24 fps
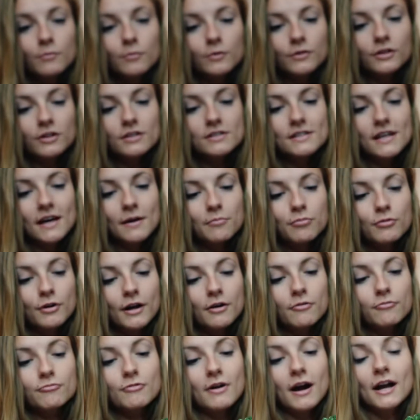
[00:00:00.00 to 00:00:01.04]
when there's that
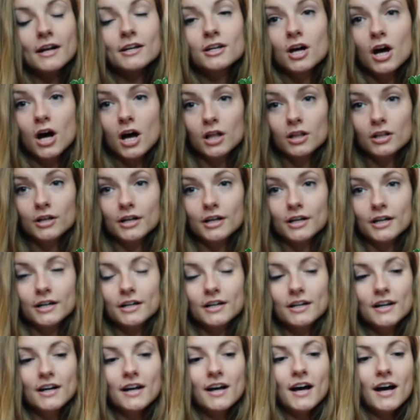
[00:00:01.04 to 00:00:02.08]
bright red color.
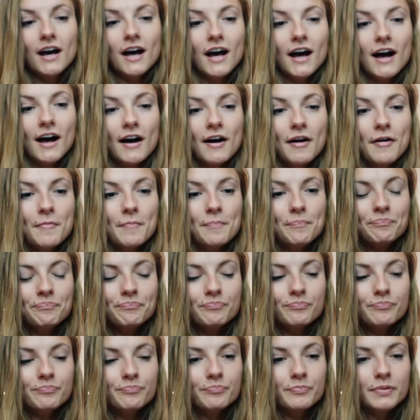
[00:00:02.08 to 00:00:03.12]

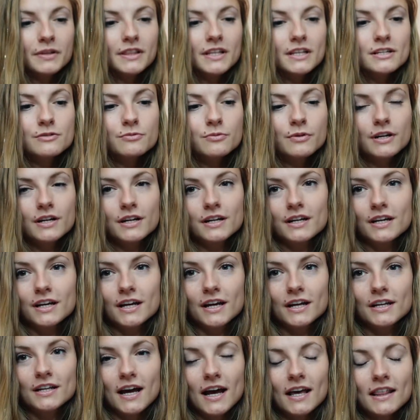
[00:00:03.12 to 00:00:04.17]
But this one,
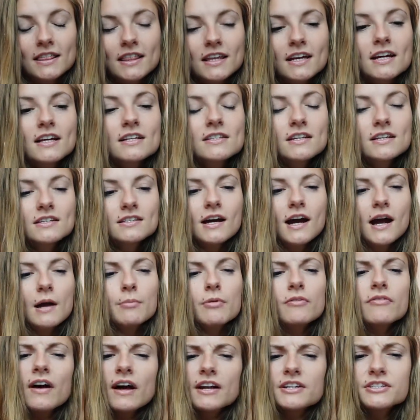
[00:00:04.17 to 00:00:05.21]
I think it's a type
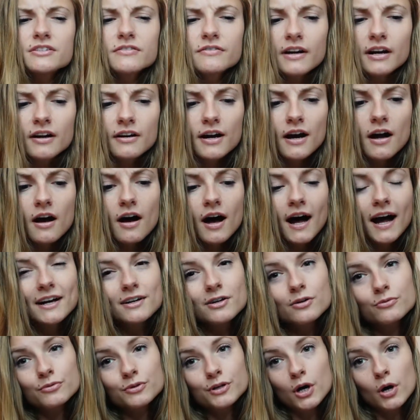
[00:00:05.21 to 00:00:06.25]
of echeveria. I
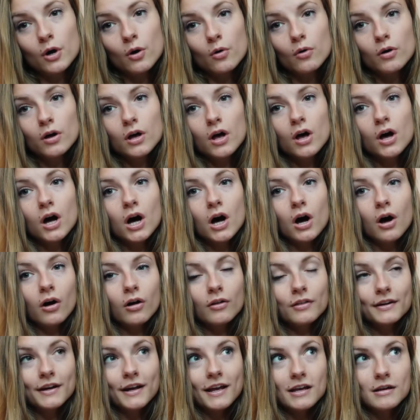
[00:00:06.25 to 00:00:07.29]
don't know all
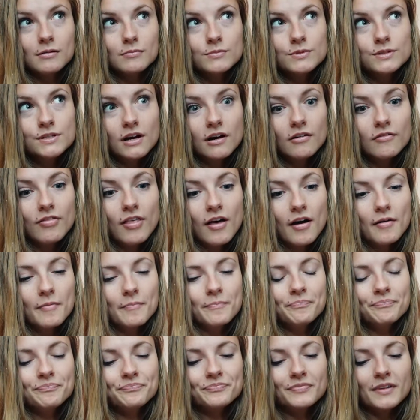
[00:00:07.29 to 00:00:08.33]
the names of
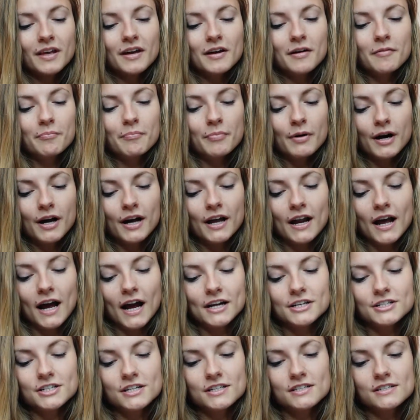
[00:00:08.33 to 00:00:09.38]
them, but
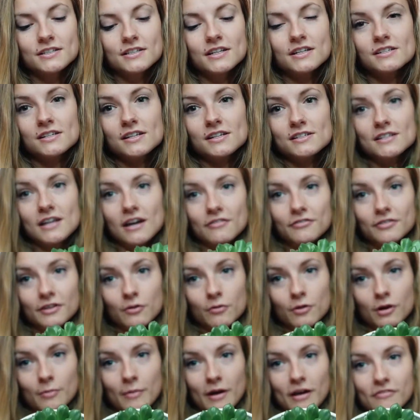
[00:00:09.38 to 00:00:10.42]
this is definitely
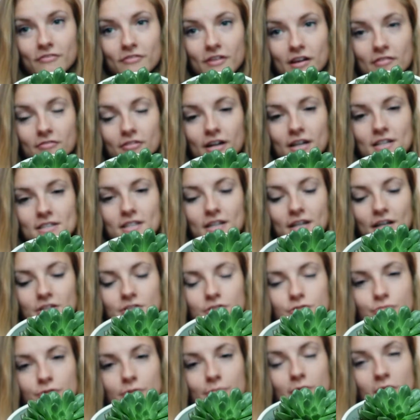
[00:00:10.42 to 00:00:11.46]
one of my favorites, and I
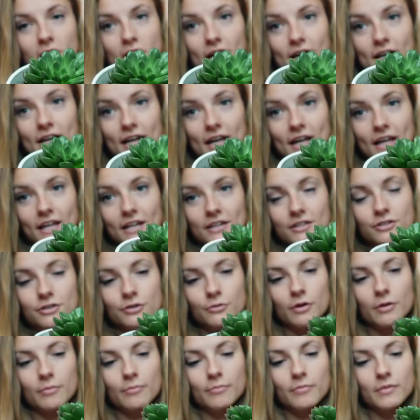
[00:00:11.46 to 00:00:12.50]
just repotted it
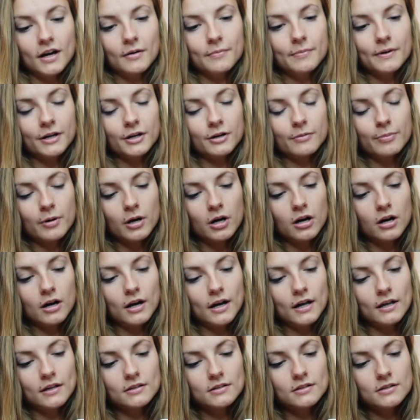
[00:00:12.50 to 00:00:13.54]
into a bigger
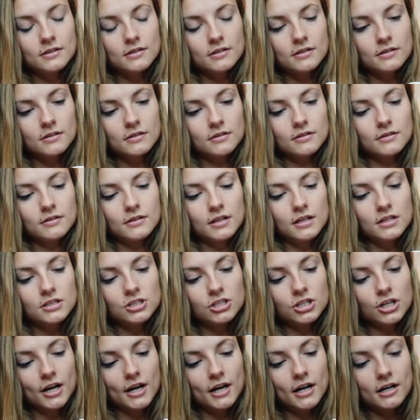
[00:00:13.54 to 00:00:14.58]
pot this
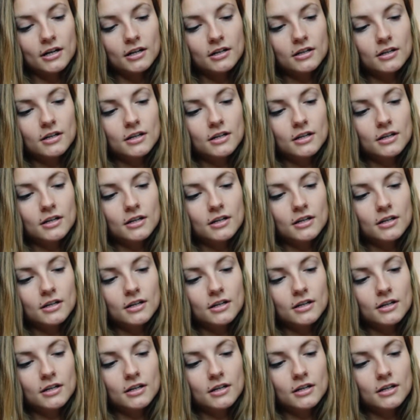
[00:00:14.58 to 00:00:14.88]
year.